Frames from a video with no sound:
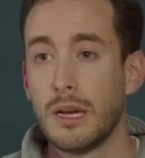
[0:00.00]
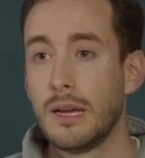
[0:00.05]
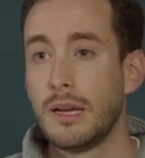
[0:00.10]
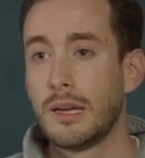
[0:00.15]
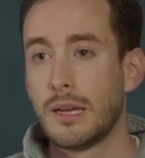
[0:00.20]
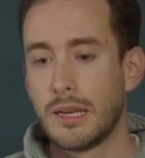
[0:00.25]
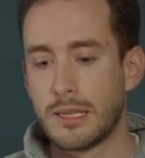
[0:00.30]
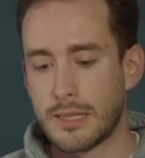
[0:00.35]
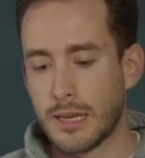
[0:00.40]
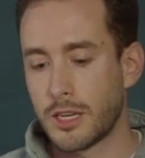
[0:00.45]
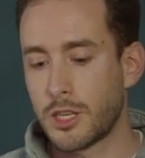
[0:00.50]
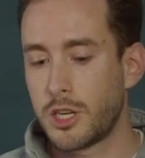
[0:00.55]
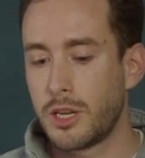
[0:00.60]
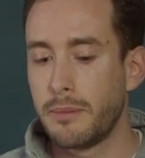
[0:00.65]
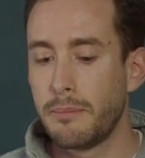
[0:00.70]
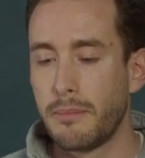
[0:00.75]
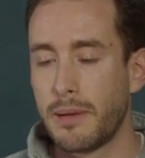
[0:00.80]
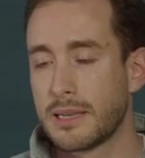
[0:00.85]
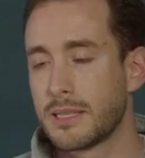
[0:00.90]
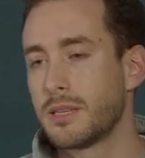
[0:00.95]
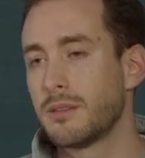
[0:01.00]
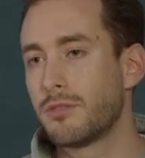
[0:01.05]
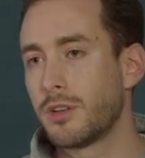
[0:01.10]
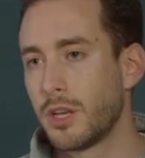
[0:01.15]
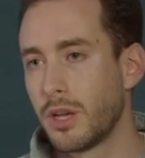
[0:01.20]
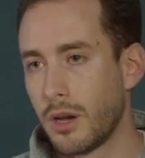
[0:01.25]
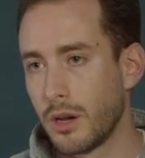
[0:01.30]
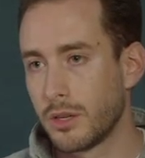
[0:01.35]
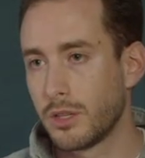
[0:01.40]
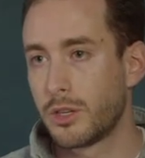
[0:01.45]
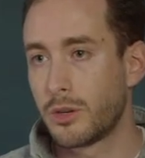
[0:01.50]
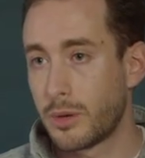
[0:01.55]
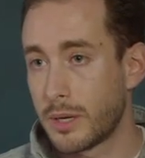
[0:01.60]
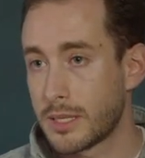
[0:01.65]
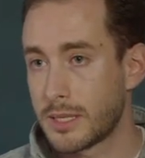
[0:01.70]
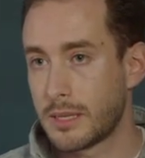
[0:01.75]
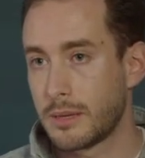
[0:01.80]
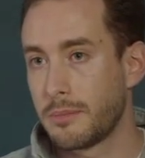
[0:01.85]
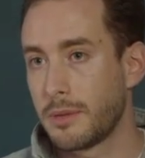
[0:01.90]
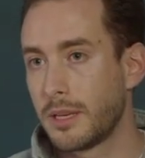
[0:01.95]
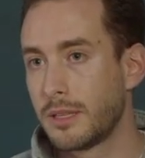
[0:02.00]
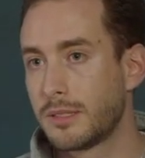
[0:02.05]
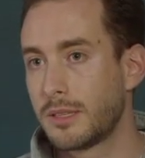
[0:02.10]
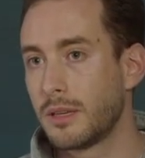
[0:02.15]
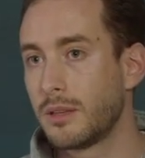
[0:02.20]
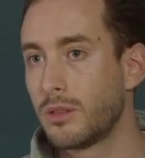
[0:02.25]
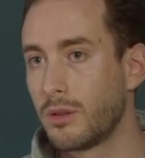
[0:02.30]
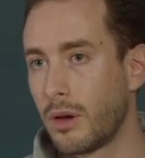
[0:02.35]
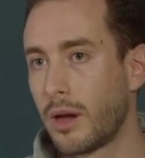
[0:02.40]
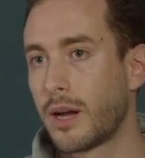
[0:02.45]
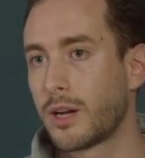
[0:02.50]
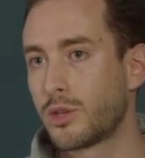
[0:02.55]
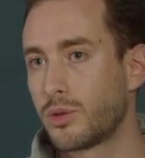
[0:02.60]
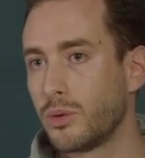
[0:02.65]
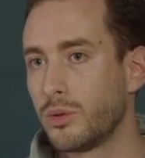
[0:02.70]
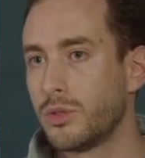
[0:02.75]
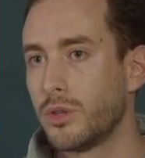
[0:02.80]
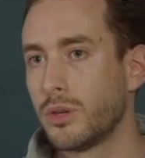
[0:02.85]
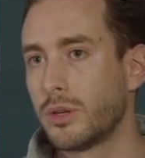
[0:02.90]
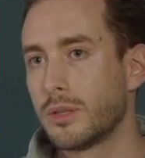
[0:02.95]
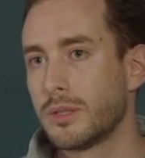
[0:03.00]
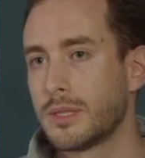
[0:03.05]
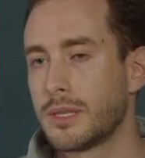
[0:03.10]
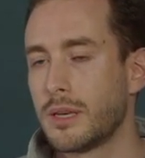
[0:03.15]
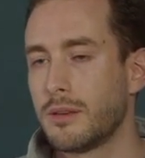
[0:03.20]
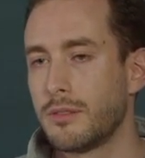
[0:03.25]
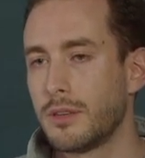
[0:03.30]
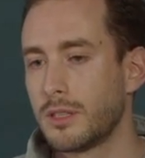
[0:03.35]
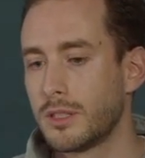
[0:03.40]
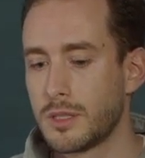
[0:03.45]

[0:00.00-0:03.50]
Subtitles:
It's actually massively underestimating the actual token savings